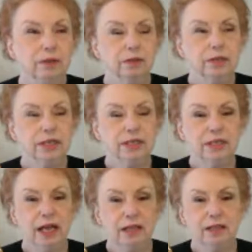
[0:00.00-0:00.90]
Christine,
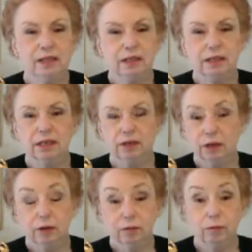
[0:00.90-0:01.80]
tell us,
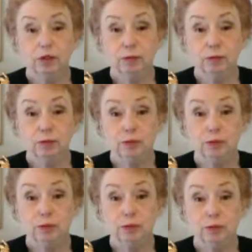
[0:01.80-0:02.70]
would you
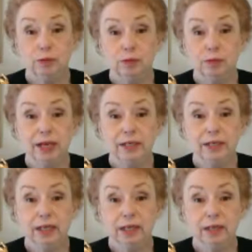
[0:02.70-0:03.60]
mind
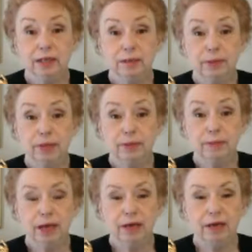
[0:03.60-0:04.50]
telling us a bit
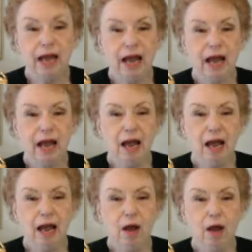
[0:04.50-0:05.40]
about
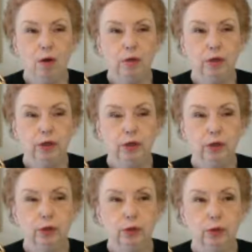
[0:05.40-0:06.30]
how
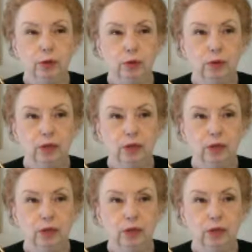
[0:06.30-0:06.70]
you